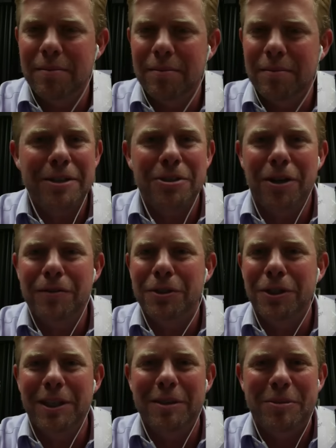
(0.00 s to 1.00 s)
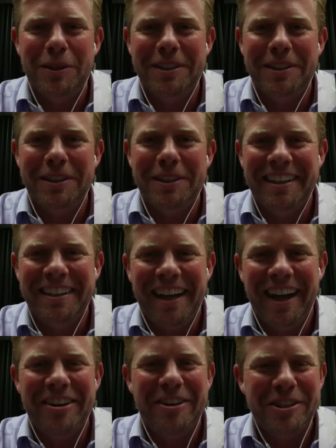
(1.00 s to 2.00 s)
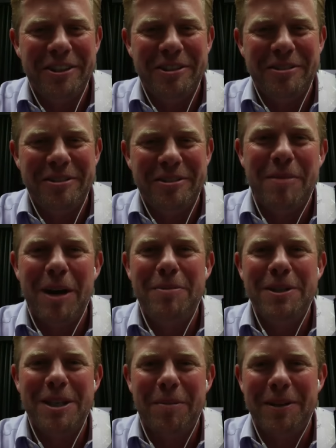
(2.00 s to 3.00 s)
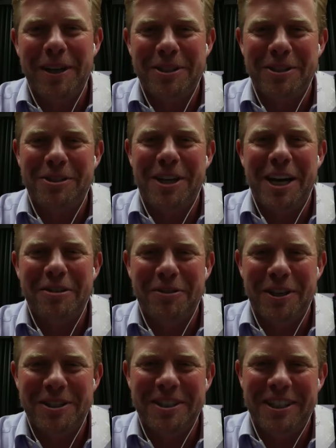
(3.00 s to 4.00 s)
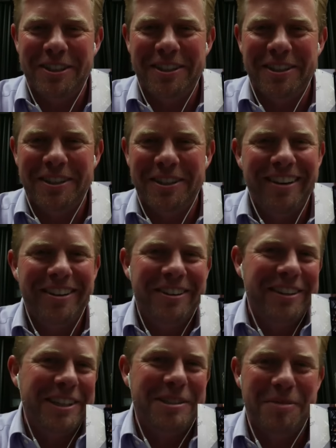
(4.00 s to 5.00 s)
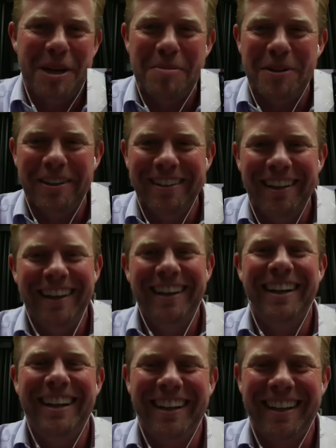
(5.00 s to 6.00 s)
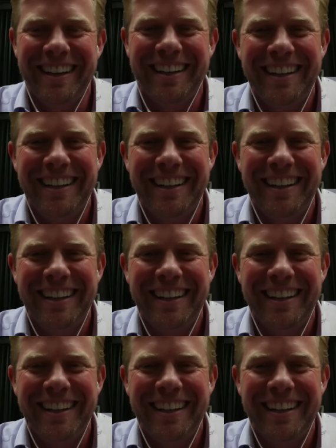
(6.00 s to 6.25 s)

my hat's off to you. But I don't know, there might be something else you're sacrificing during that. I don't know. This is my opinion. Yep,